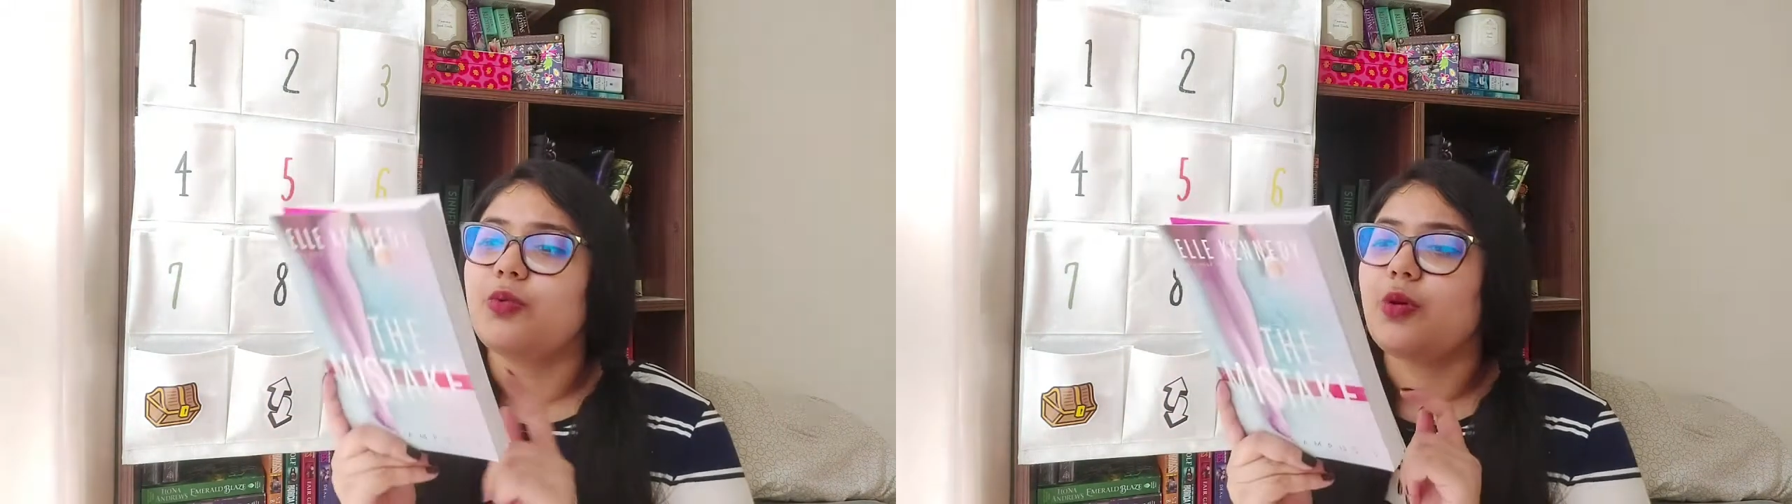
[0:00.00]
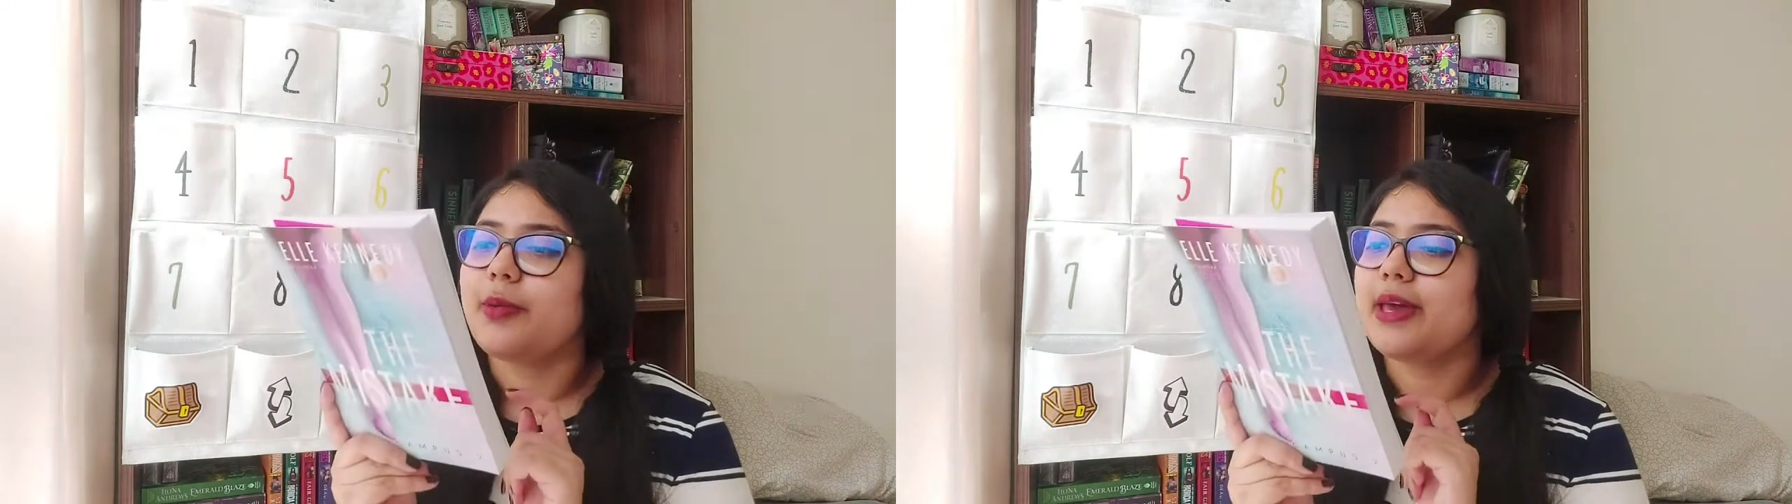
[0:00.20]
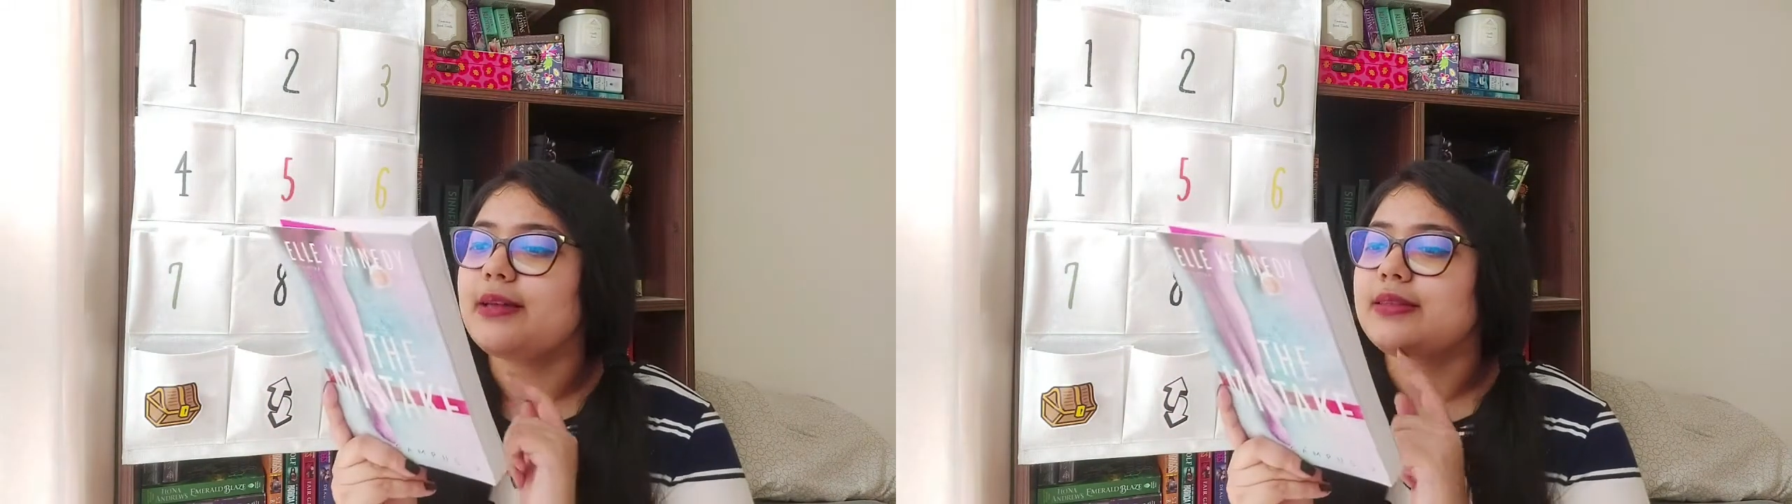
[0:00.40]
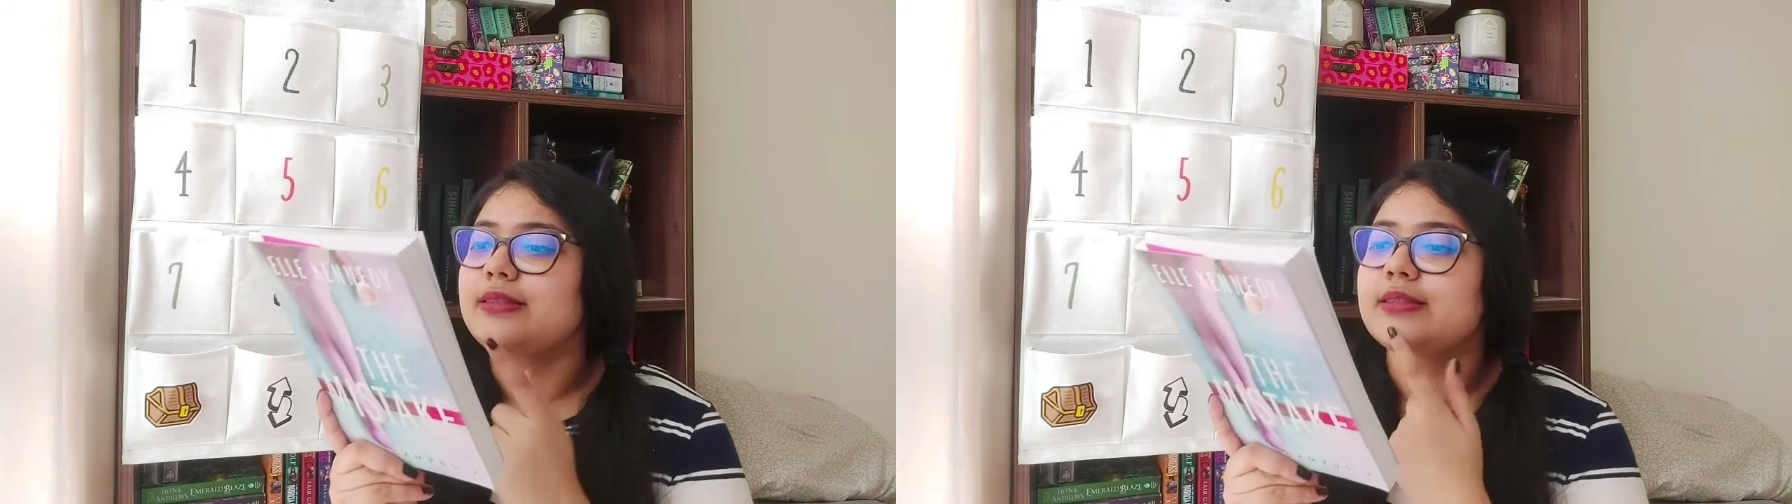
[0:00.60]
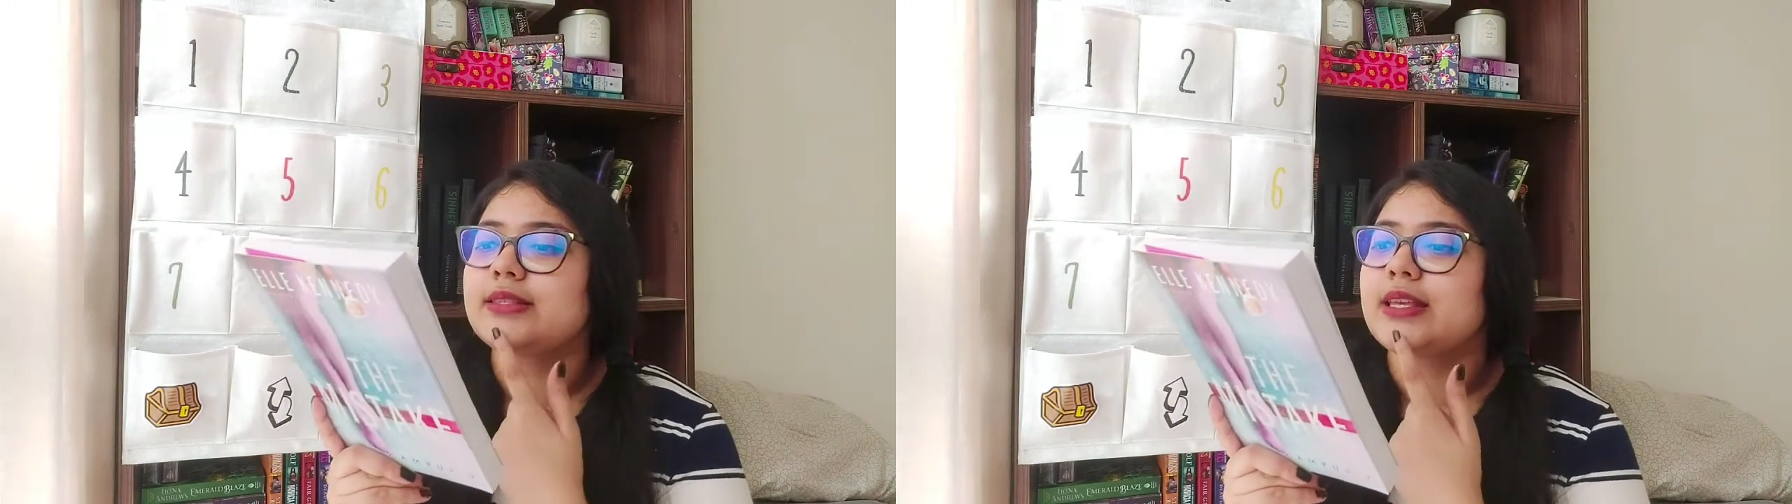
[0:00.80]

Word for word: romance.